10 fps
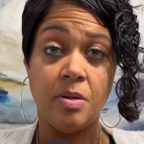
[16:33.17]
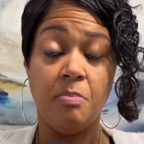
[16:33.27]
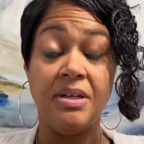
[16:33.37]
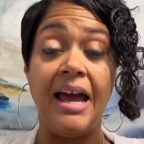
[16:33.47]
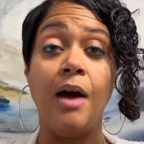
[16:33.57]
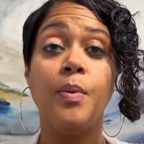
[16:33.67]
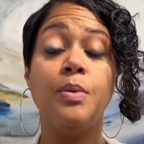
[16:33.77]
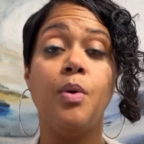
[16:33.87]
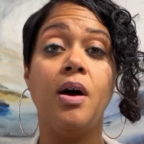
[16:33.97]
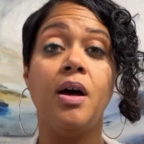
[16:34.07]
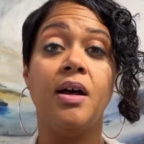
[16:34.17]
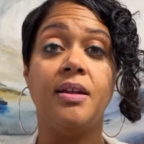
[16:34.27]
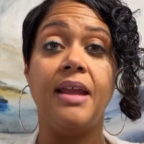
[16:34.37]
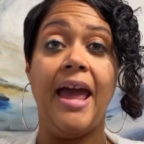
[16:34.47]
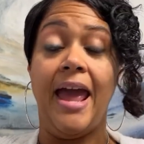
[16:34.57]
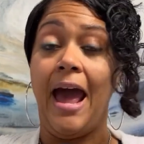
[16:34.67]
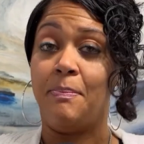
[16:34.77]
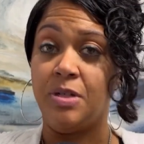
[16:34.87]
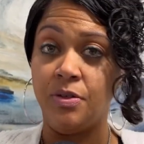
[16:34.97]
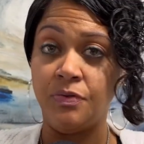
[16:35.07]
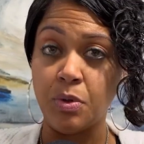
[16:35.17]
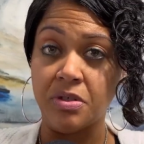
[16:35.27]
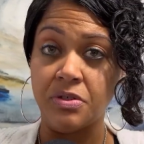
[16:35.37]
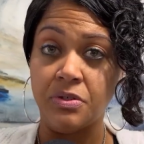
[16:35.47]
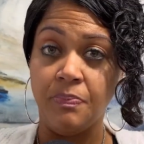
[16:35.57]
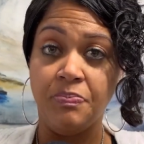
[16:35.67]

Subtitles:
but now we want a happy divorce.